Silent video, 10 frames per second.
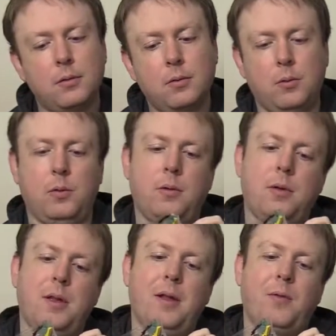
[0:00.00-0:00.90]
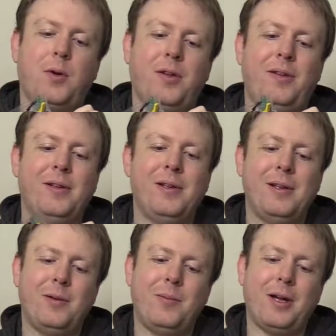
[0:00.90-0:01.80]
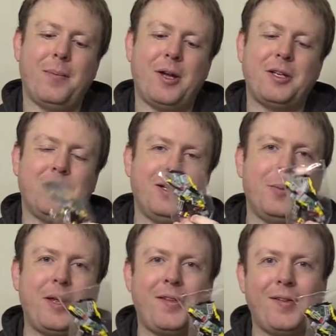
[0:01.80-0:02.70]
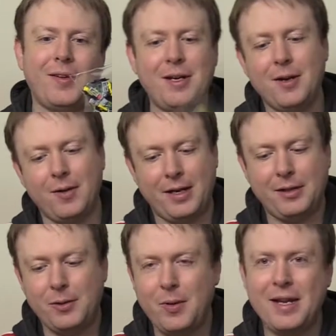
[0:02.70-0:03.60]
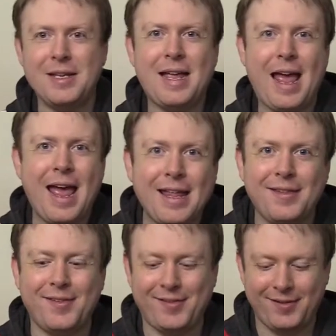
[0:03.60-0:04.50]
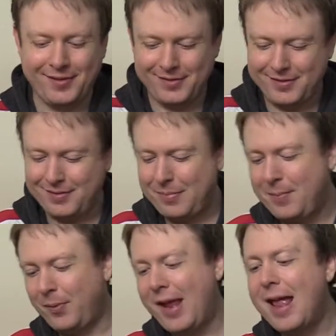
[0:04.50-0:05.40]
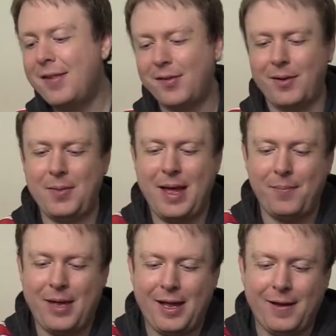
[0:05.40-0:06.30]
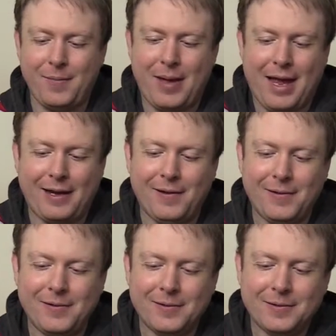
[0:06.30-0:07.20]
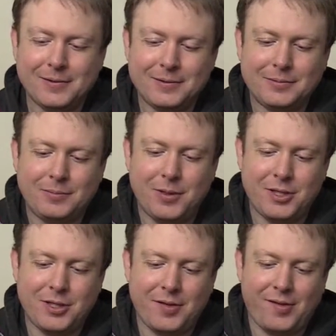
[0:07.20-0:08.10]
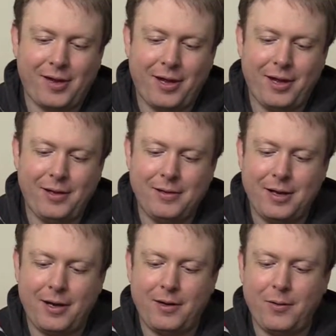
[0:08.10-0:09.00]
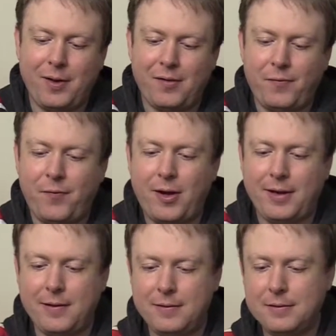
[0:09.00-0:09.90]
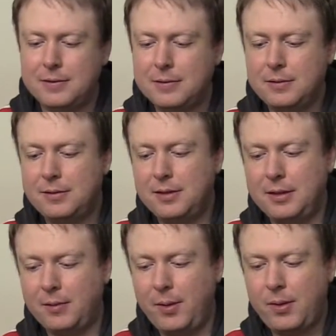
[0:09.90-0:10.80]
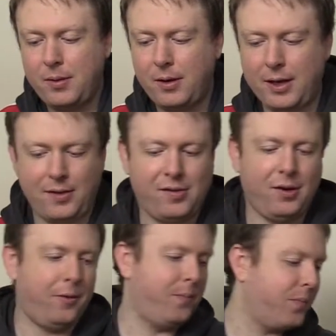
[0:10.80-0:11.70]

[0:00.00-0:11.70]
Ooh. And then, of course, we got a bunch of little pieces in here, including heads. People's heads are in that bag, which is not always fun to deal with. All right, so